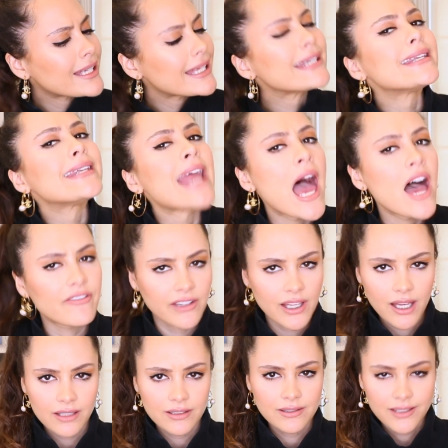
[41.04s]

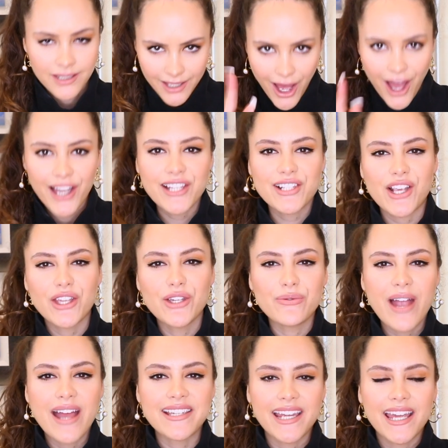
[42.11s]
Never. Guys, are you
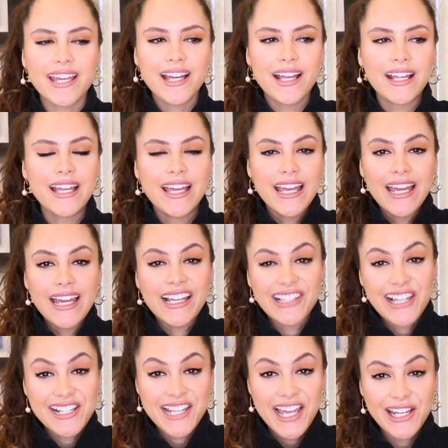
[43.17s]
ready?
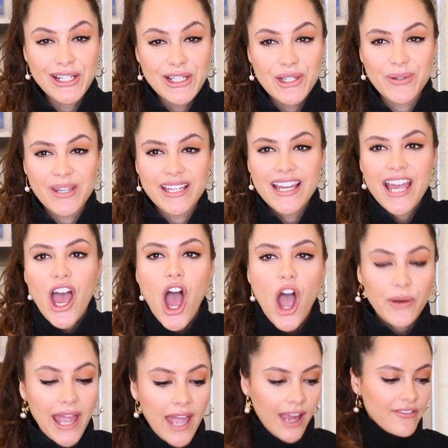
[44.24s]
Let's get into it.
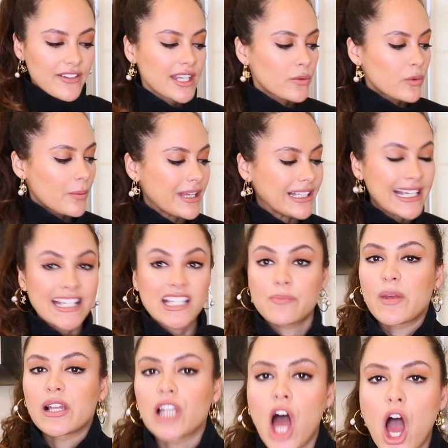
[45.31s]
Okay, everything will be linked
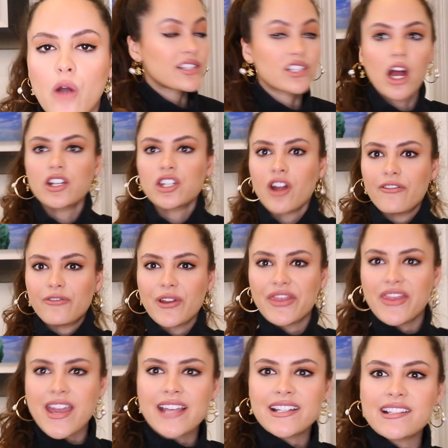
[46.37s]
below. Starting off with
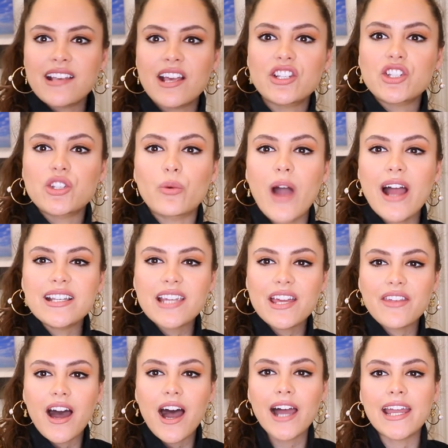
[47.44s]
this sweater
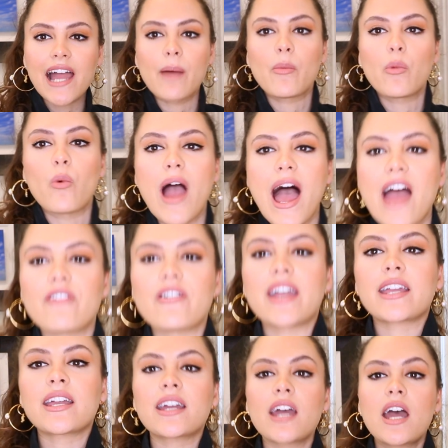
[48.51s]
that I am
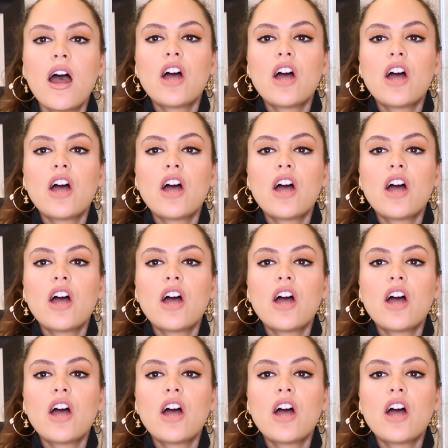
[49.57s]
wearing.